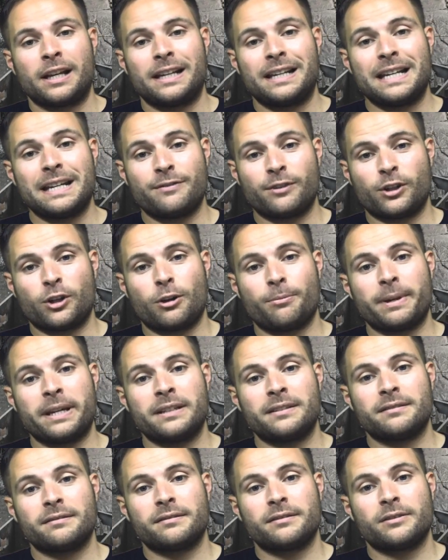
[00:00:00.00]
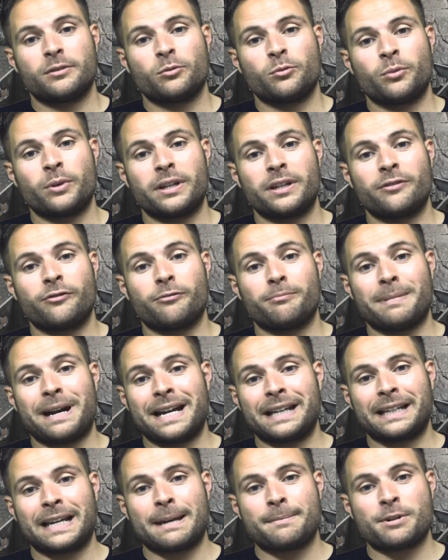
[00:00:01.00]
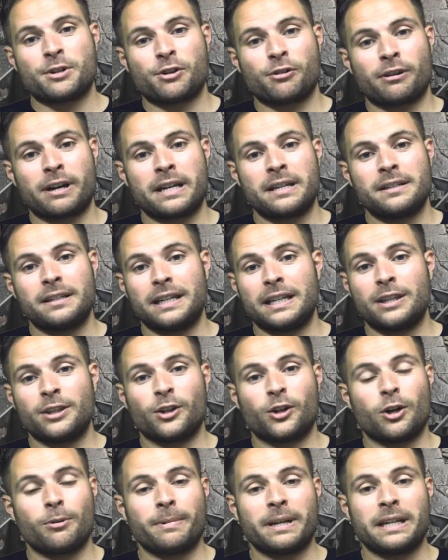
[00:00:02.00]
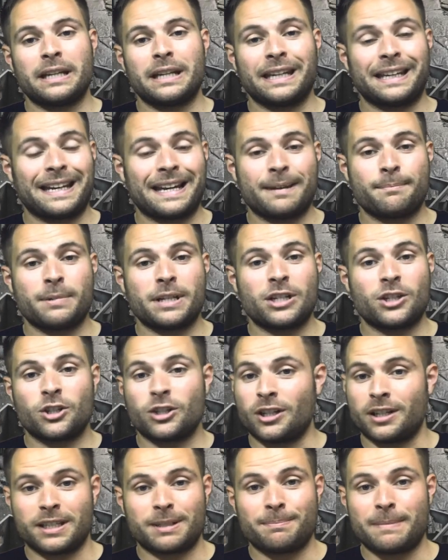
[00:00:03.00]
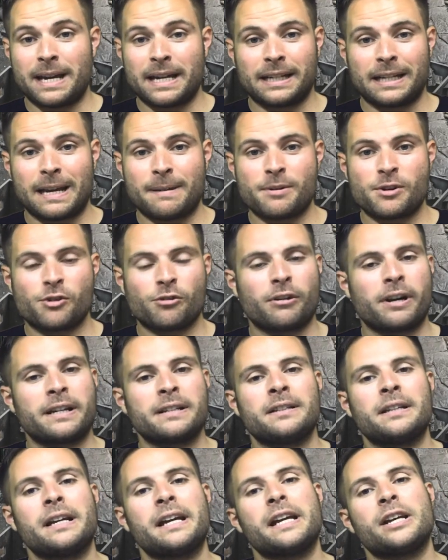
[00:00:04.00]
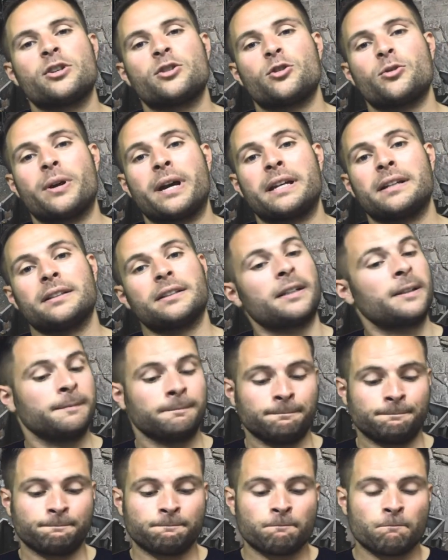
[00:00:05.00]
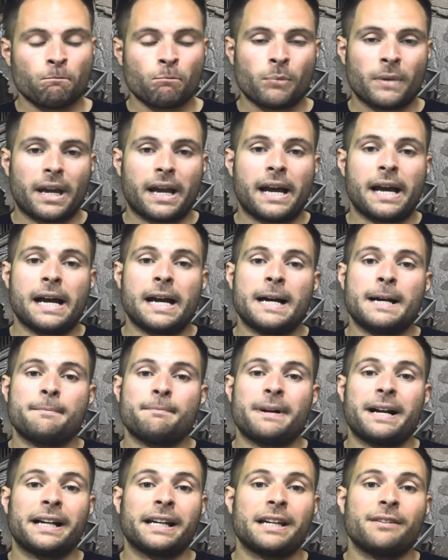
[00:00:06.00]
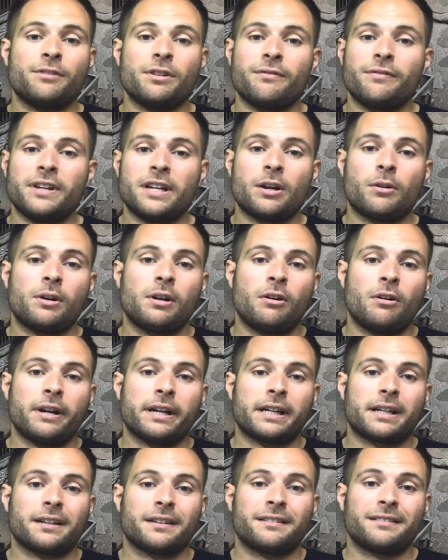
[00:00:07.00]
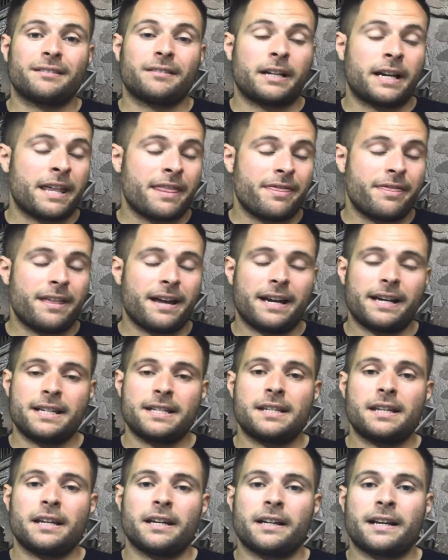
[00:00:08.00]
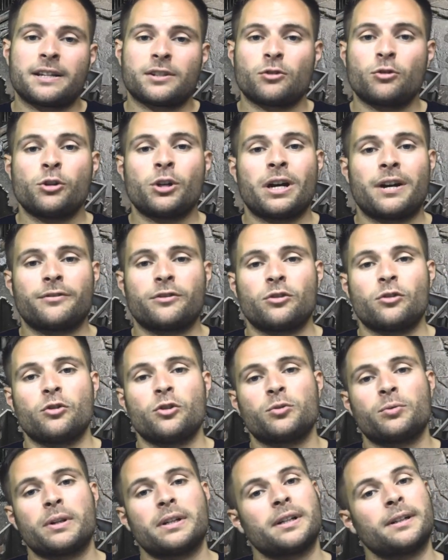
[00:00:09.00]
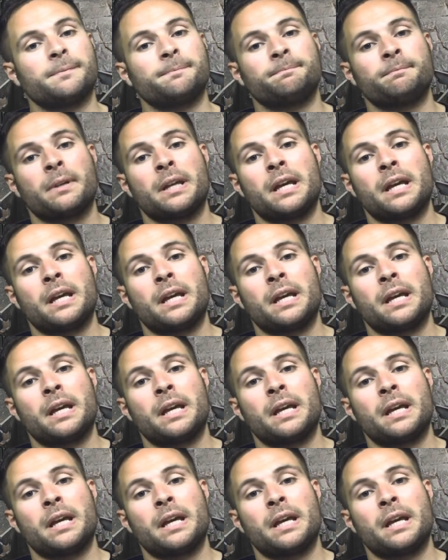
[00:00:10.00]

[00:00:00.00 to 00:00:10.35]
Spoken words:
leave a comment with Mad Game and Terrain in the comment. It can be just Mad Game and Terrain to enter, and give the video a like. And that is it. That's all you have to do to enter.